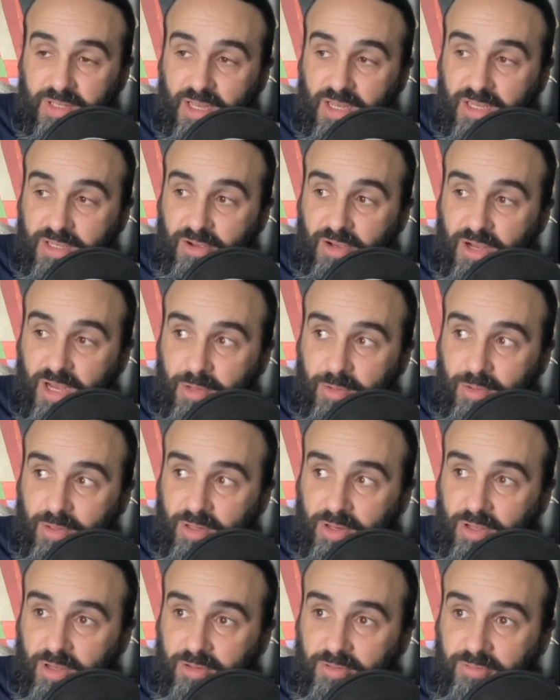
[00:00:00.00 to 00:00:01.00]
I got out
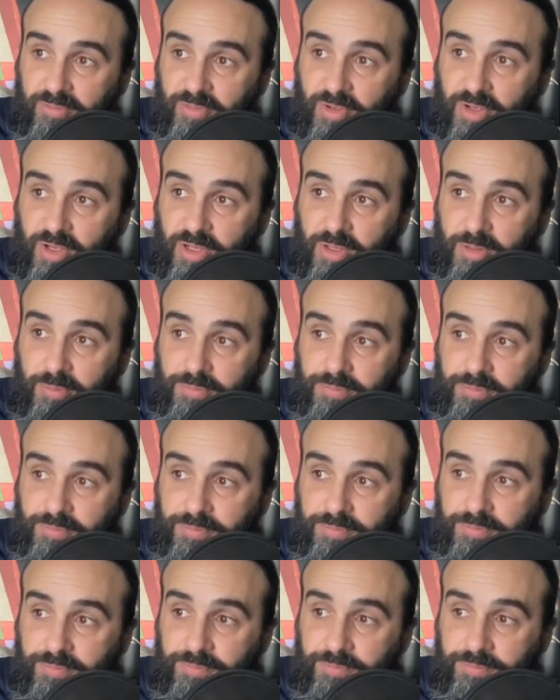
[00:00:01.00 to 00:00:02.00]
a lot of um,
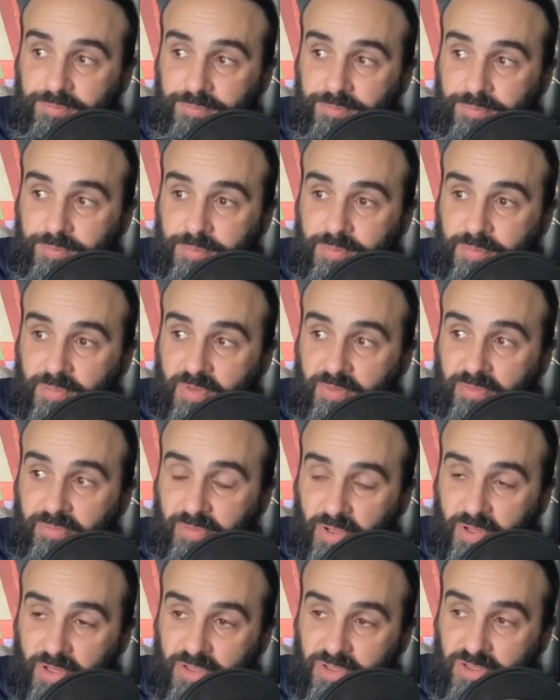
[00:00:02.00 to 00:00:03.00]

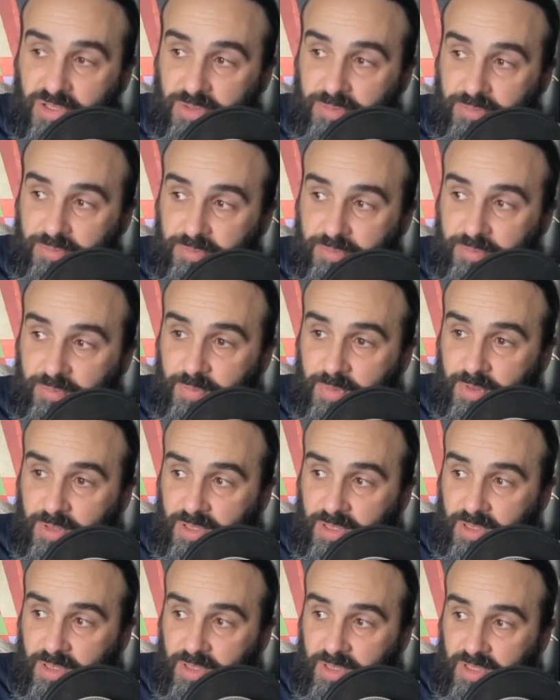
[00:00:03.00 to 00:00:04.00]
furniture.
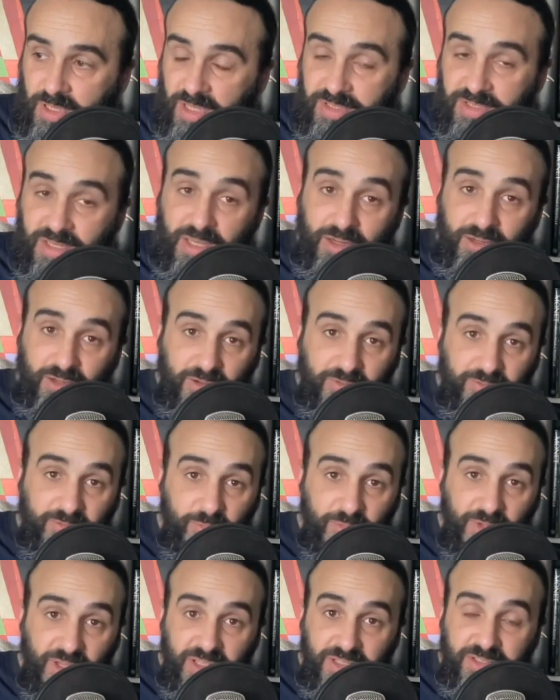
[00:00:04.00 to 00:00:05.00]
I say a lot.
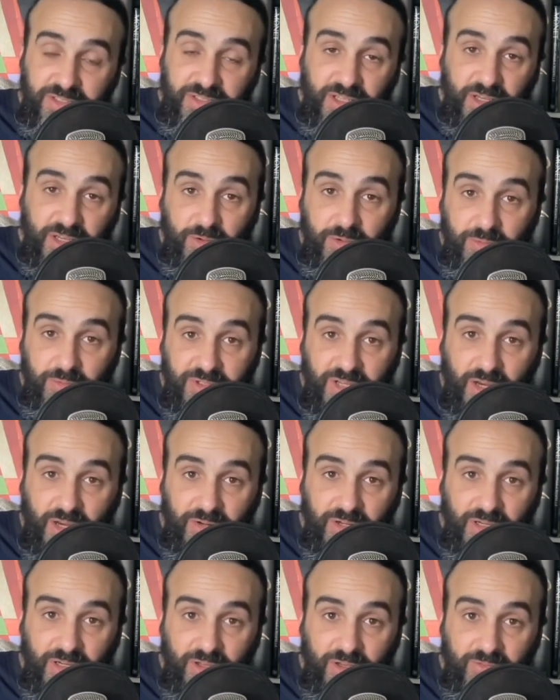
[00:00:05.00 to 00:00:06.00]
For me, it's, you know, it was
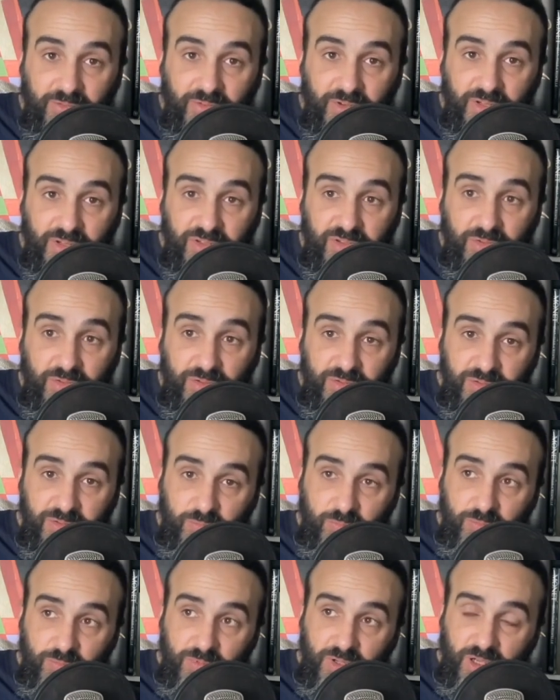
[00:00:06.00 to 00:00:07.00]
carrying a lot of furniture. It
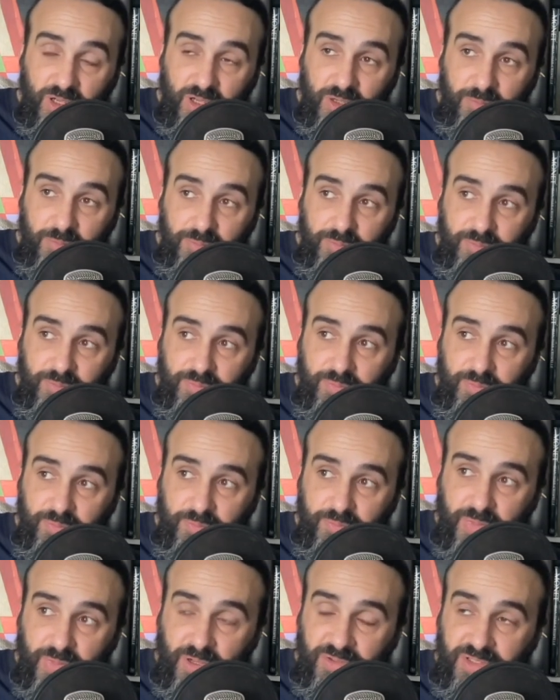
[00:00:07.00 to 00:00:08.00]
was um,
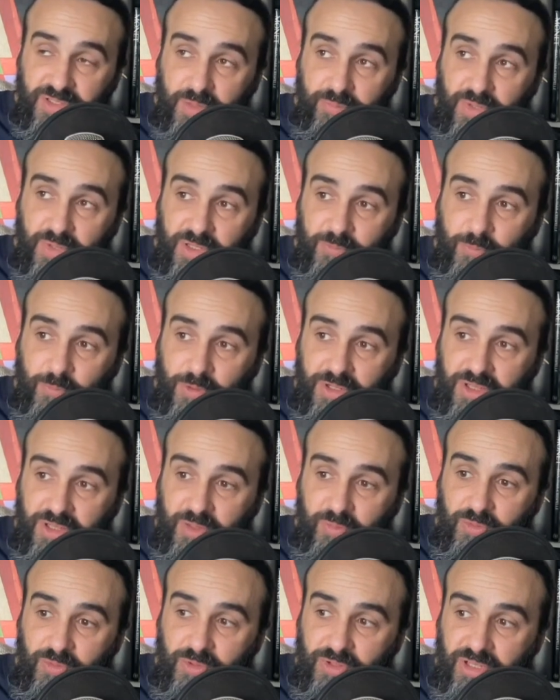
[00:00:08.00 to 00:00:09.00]
about 10 past one in
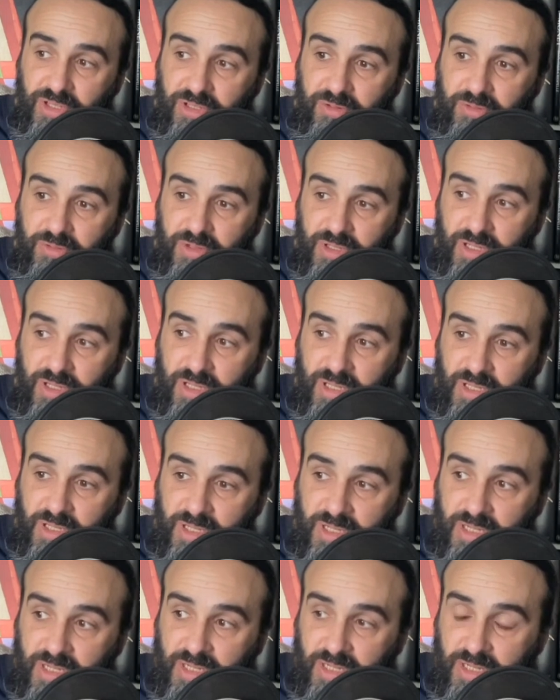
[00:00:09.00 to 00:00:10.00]
the morning.
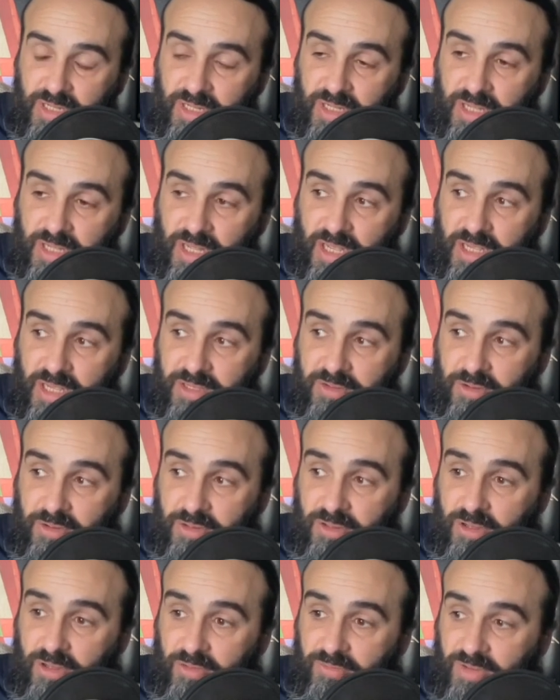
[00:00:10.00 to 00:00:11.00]
I got
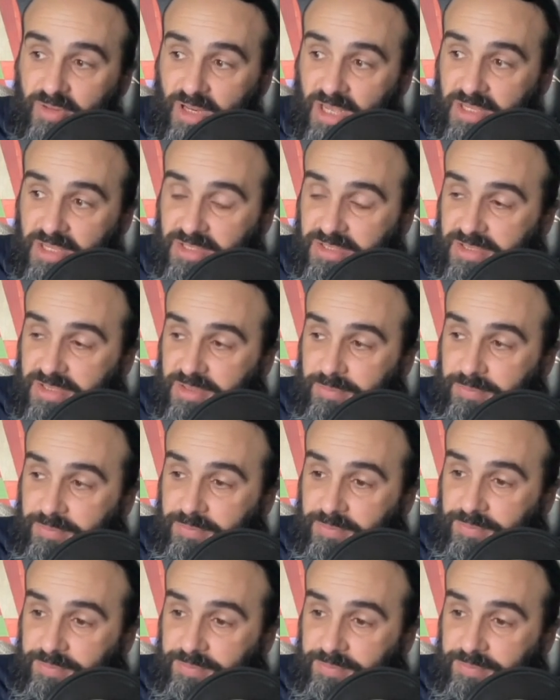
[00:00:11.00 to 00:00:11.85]
a lot of lights.